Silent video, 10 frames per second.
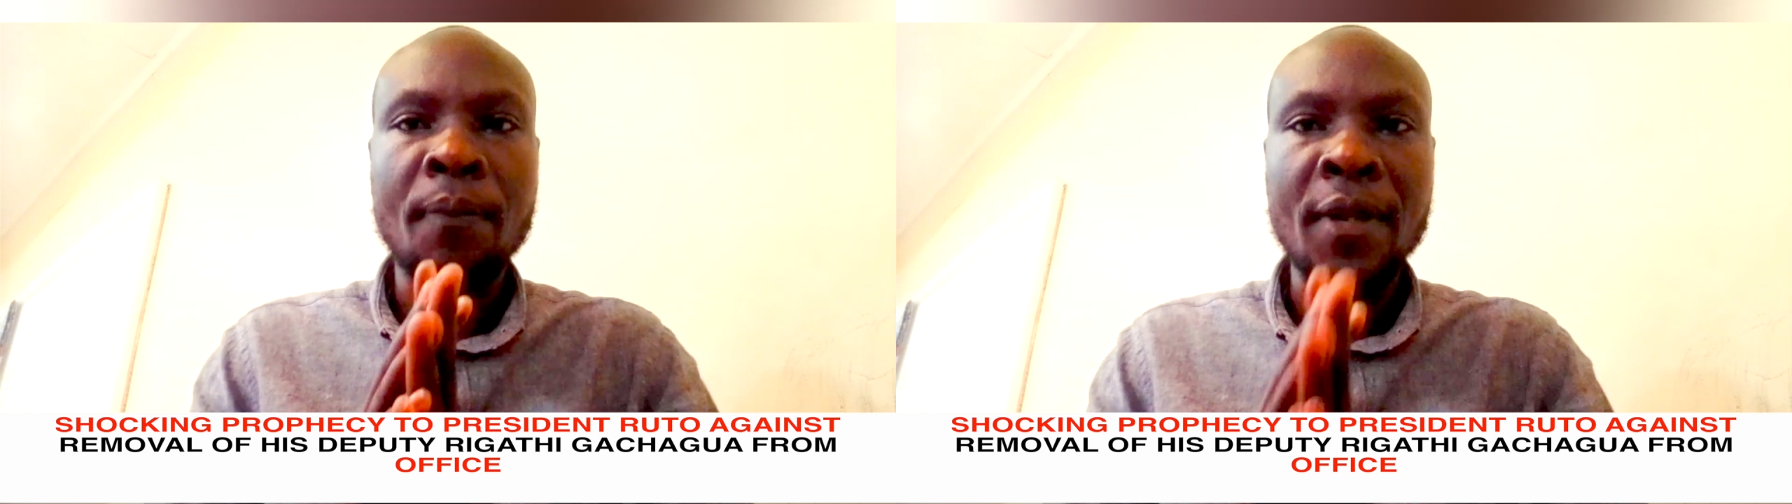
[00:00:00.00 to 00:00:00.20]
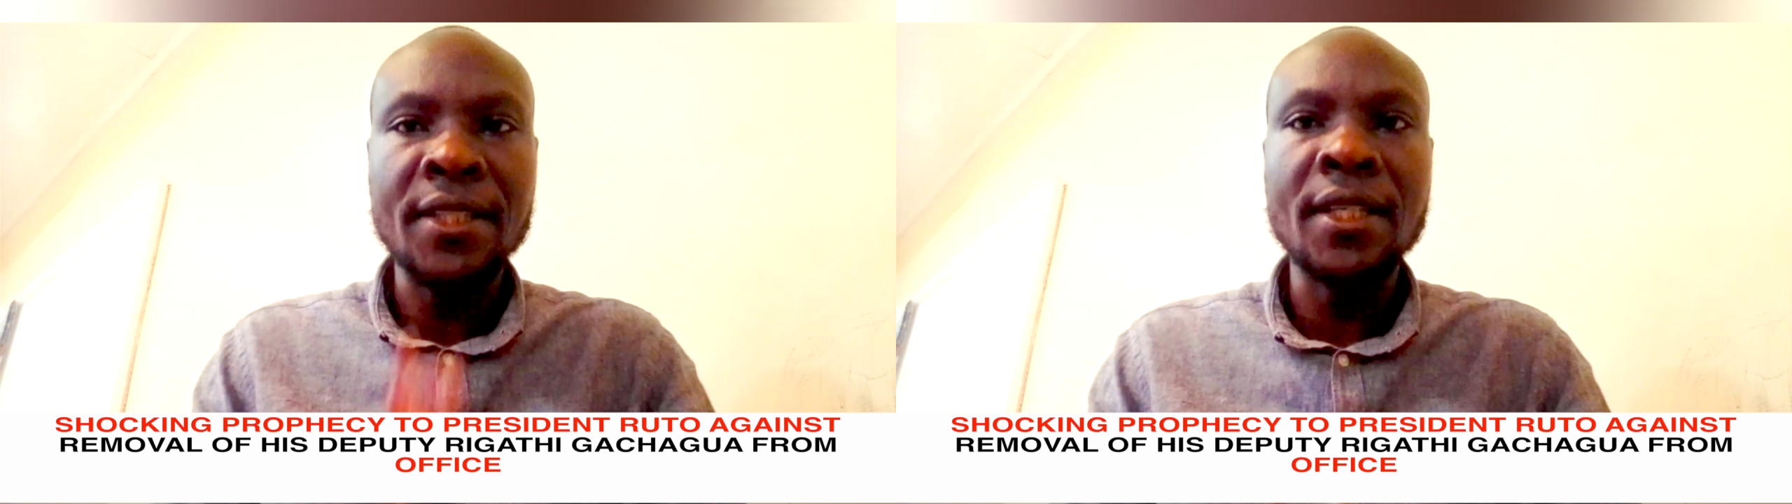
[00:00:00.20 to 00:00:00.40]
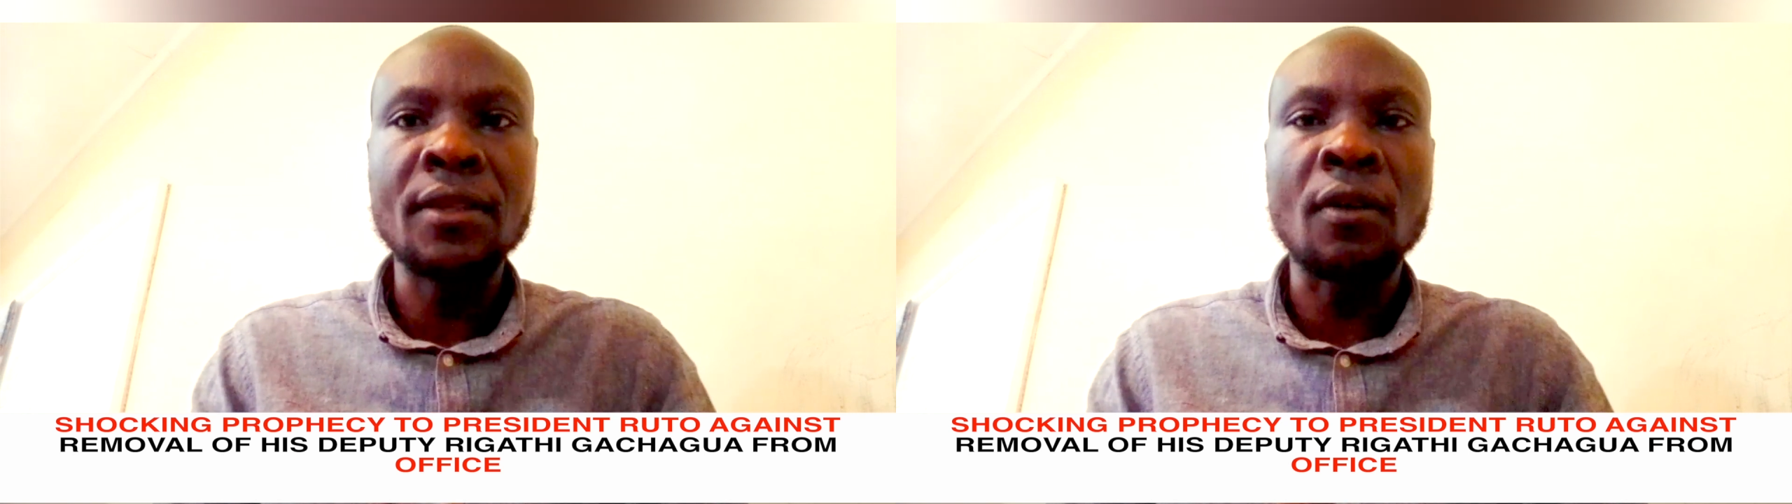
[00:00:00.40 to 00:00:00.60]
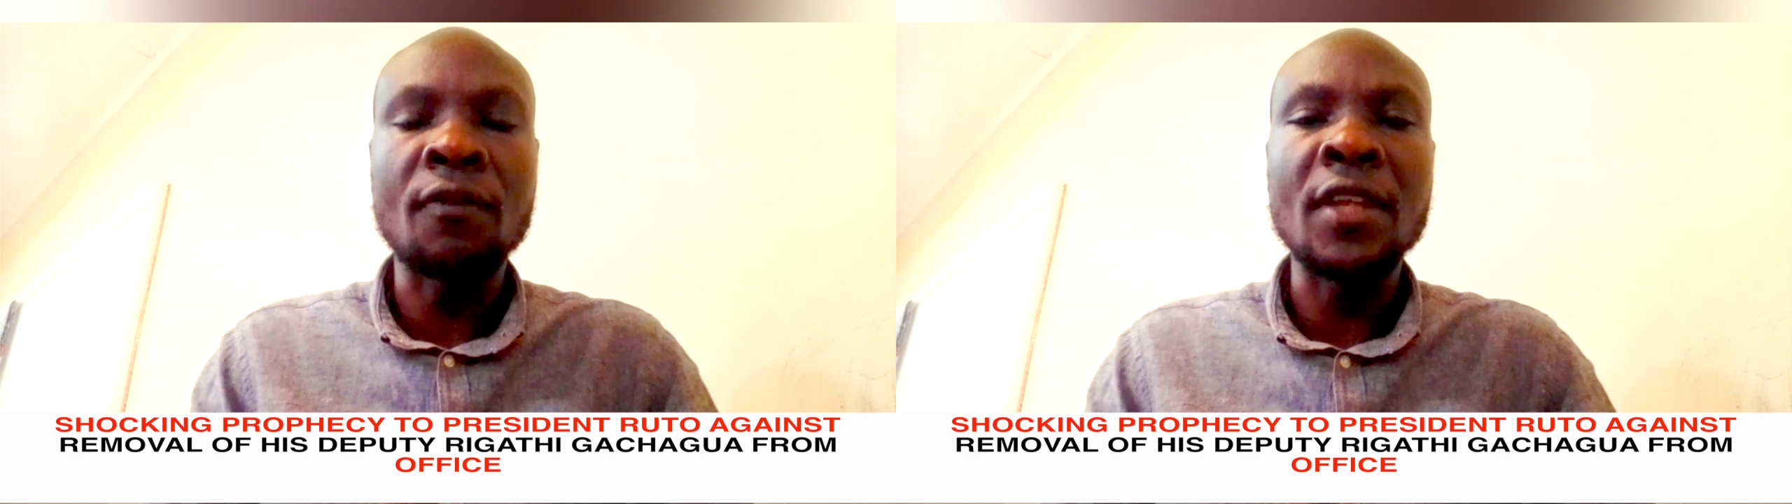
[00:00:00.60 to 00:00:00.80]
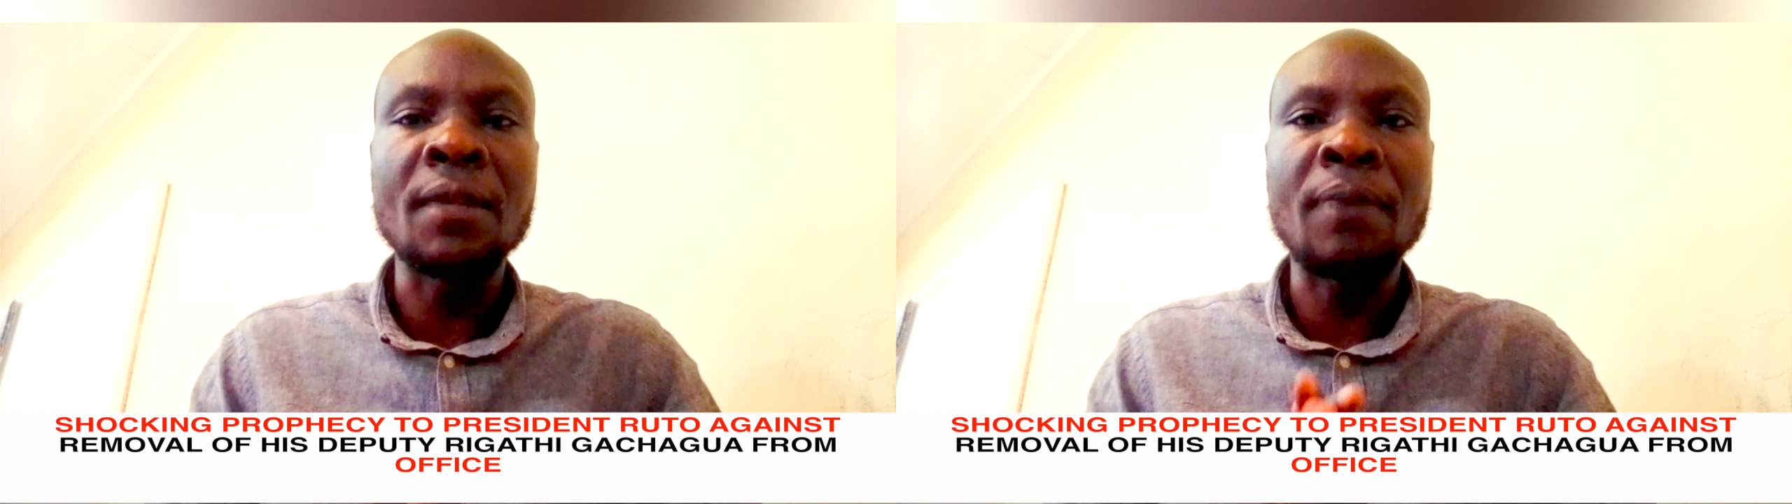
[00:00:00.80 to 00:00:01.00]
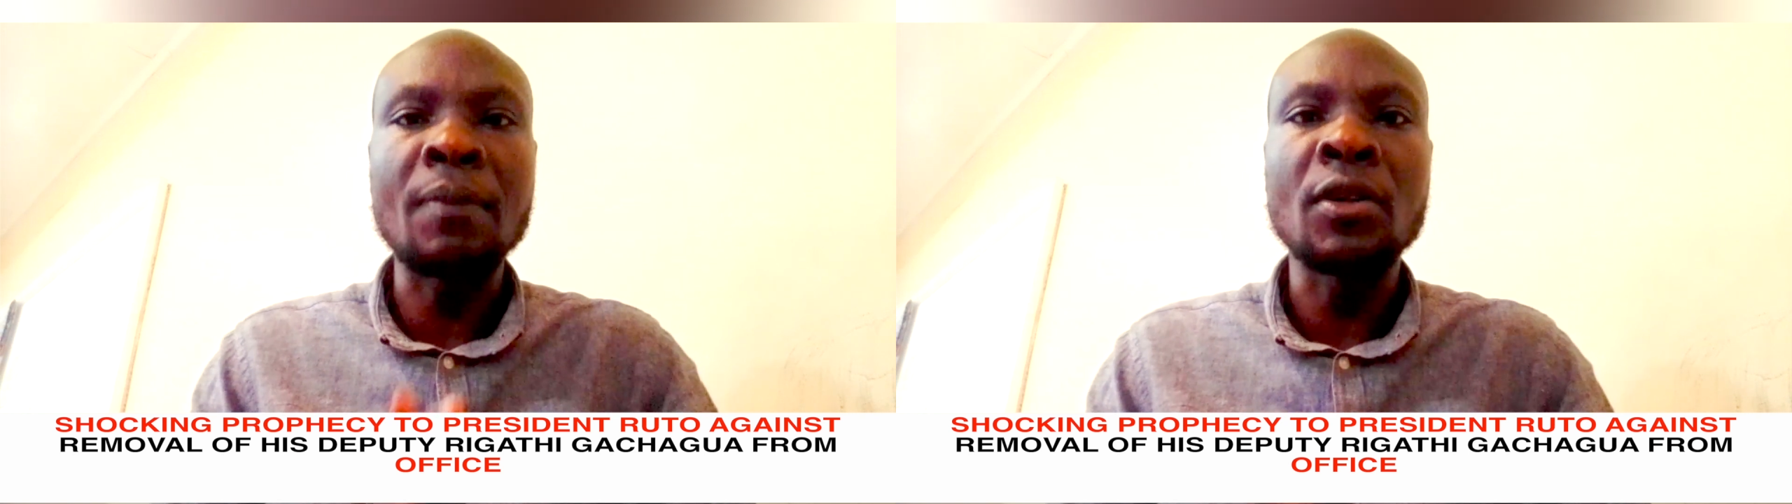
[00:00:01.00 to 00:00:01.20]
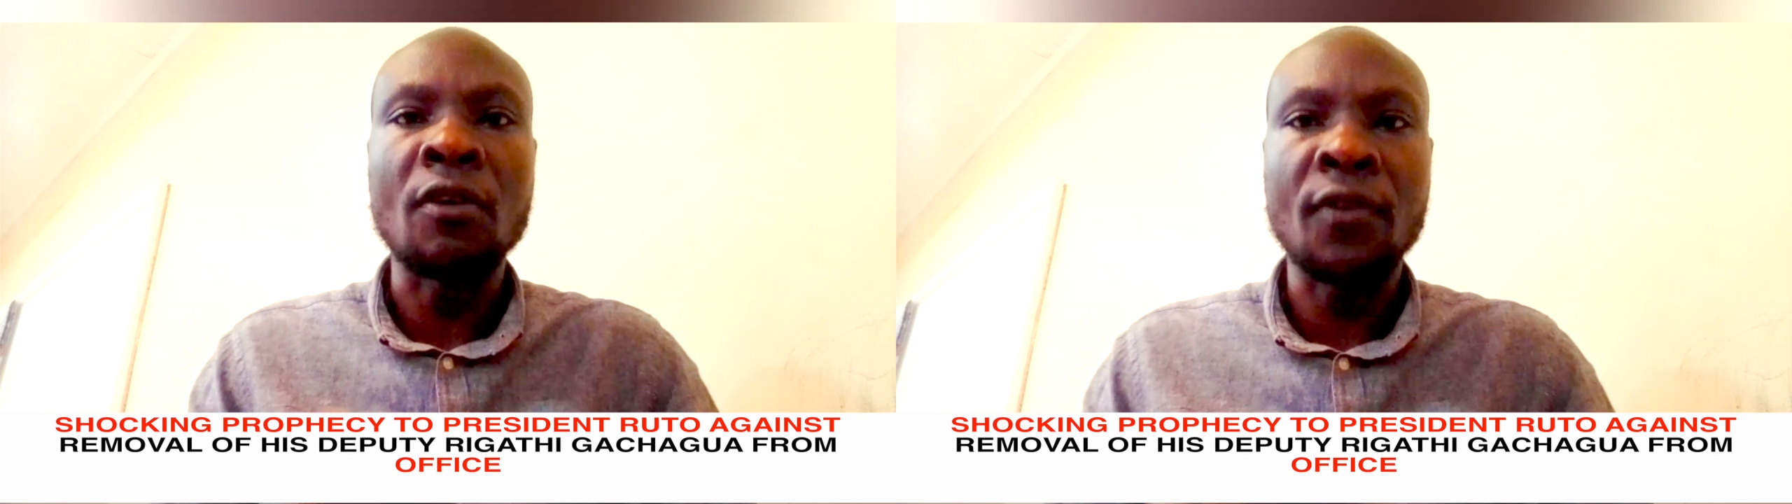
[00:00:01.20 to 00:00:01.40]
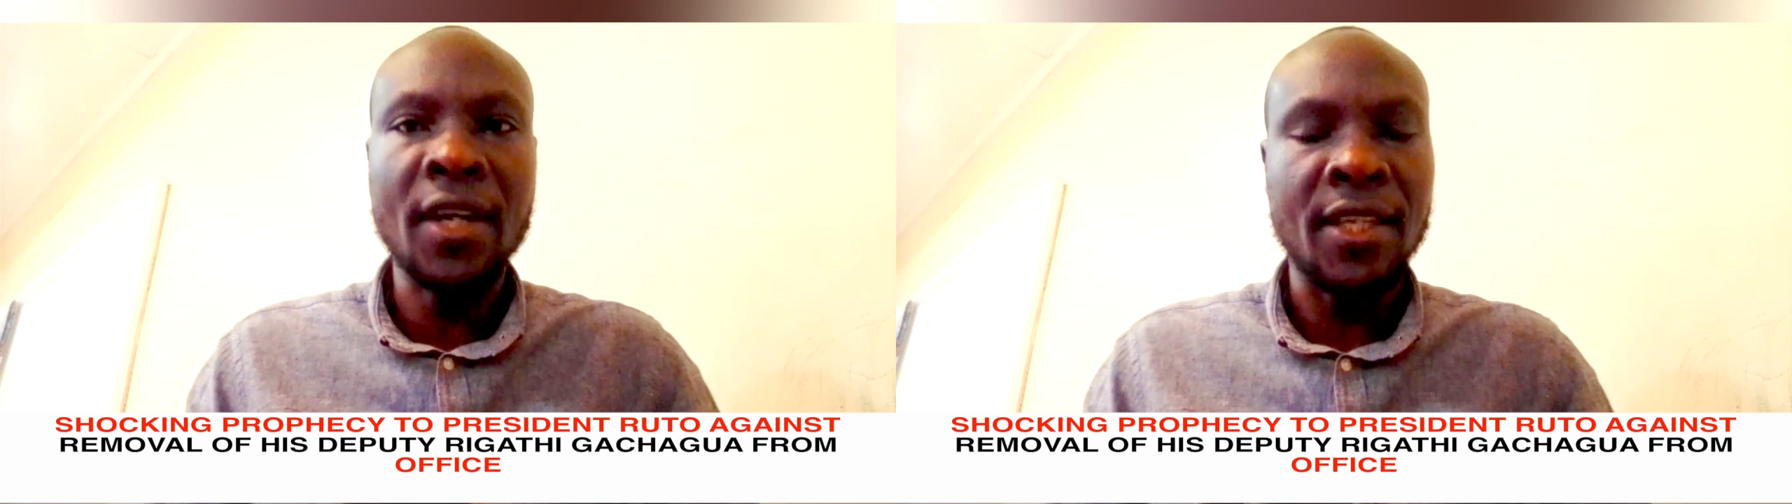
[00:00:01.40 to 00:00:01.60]
President of the Republic
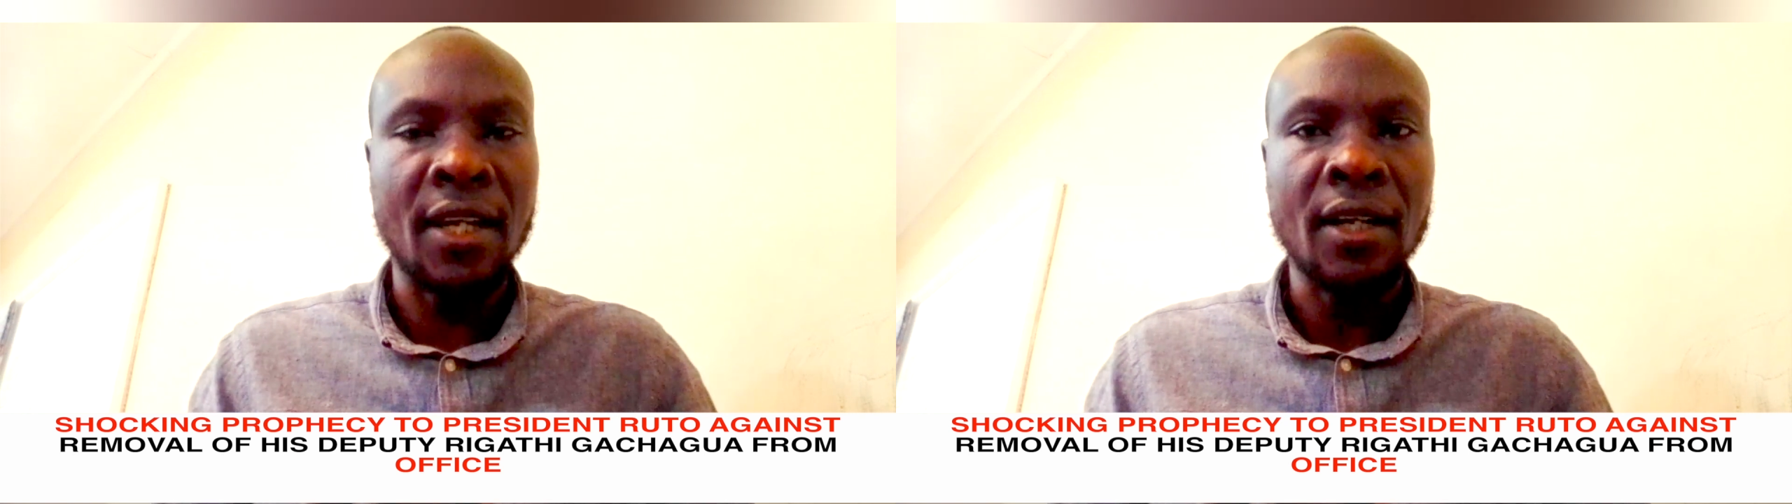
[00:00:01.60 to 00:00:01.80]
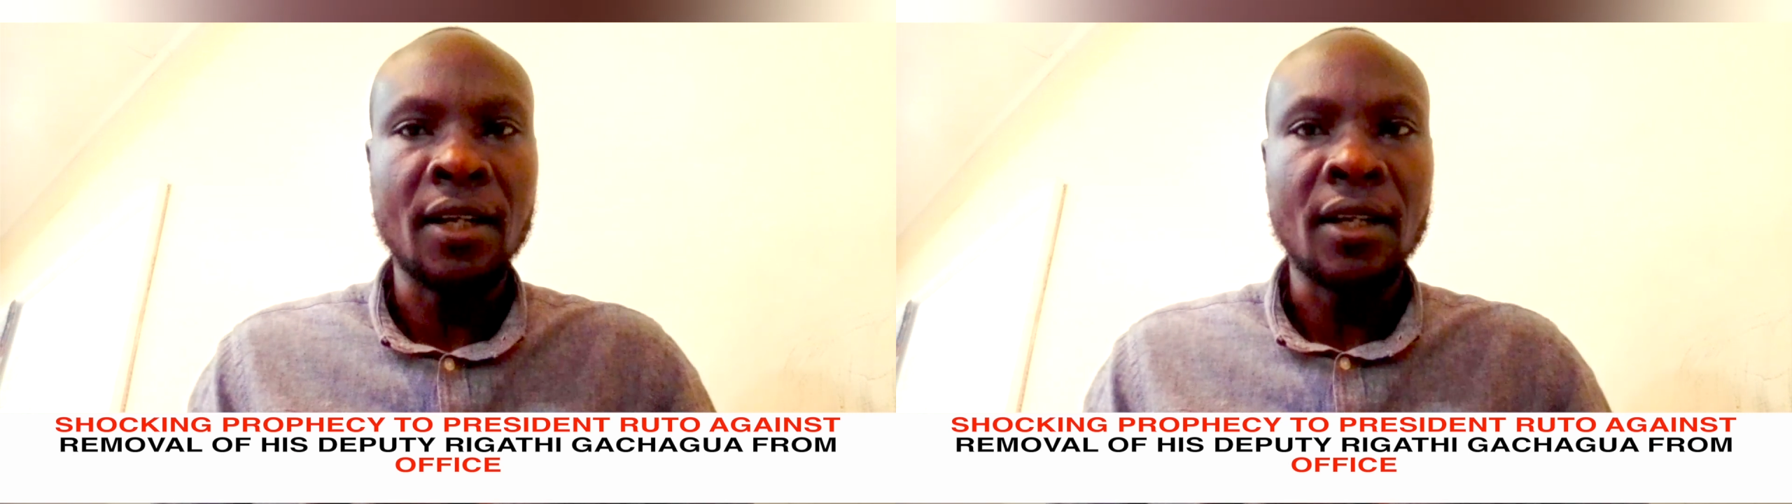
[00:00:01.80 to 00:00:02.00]
of Kenya,